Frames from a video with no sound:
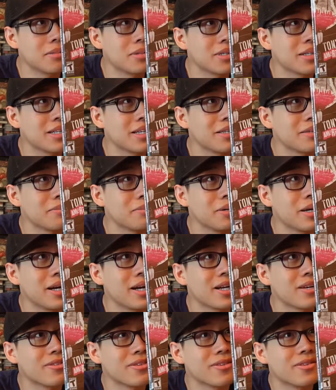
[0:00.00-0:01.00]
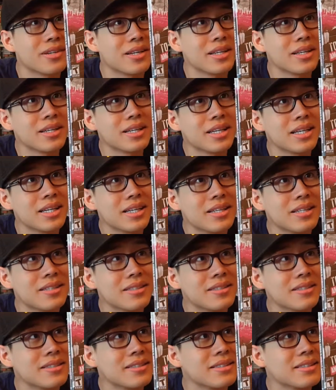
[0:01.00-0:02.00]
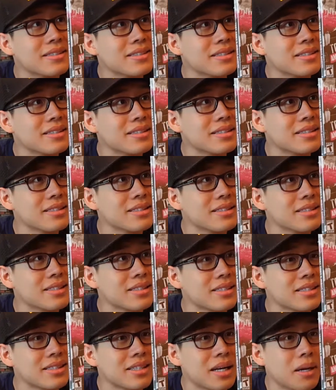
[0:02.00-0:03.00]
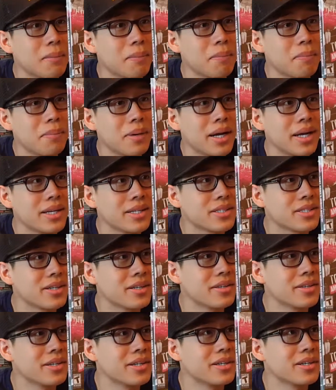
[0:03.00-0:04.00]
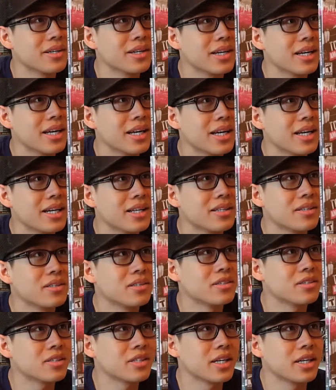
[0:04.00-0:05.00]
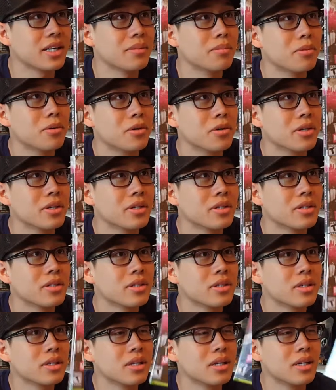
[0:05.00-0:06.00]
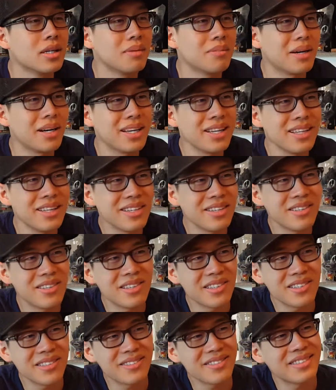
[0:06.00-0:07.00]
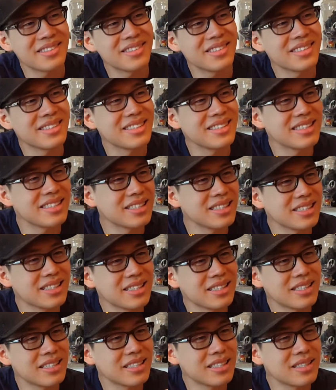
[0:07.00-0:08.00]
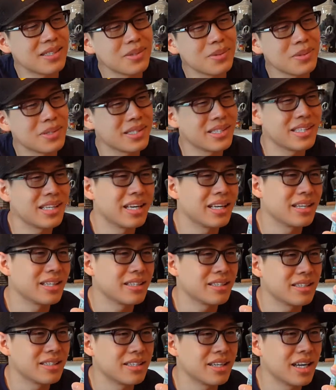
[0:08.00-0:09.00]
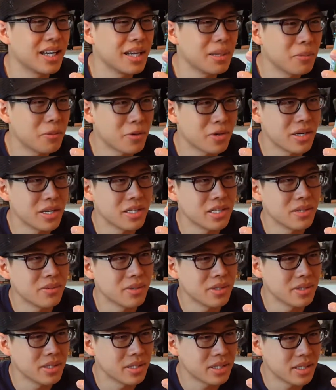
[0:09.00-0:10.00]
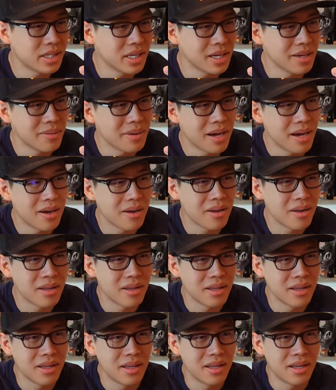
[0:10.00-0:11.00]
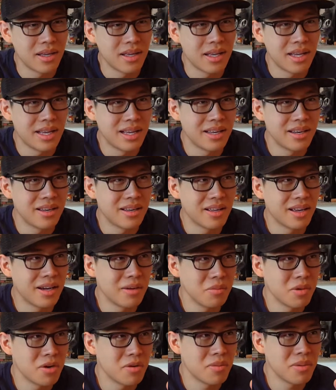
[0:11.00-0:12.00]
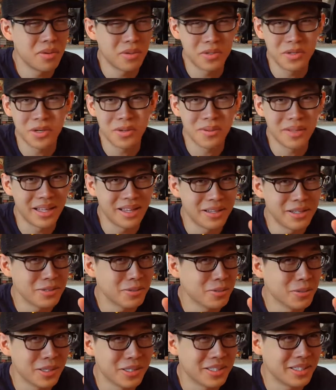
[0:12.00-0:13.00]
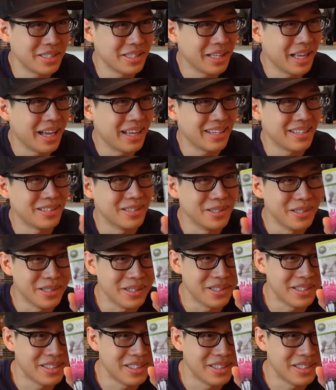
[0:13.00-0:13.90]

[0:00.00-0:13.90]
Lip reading: looking at the back of it right now. I guess they got bikes on there and skateboarding. But I didn't, I was working at Game Crazy when this came out. And I remember people told me that this wasn't that good.